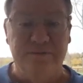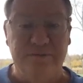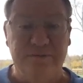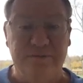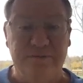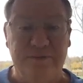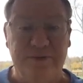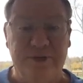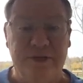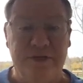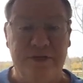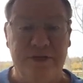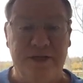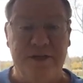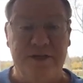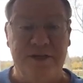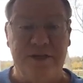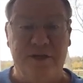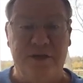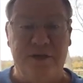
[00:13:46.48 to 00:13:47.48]
And
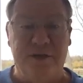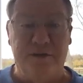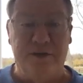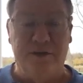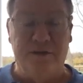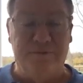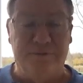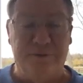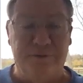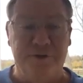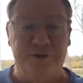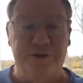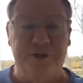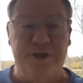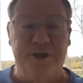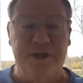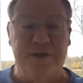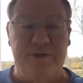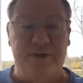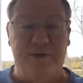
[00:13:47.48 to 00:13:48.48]
that's done the first
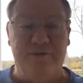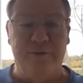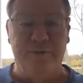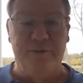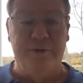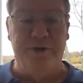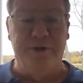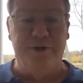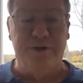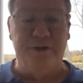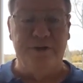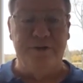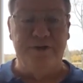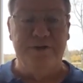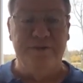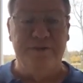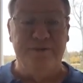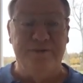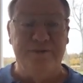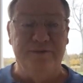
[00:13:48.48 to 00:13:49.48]
day of every month
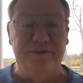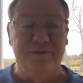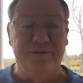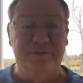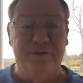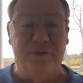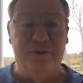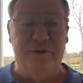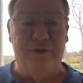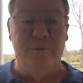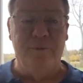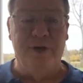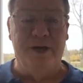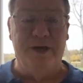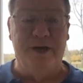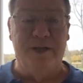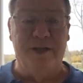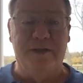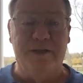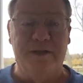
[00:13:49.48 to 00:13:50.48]

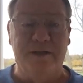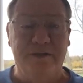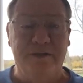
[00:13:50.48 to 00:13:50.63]
automatically.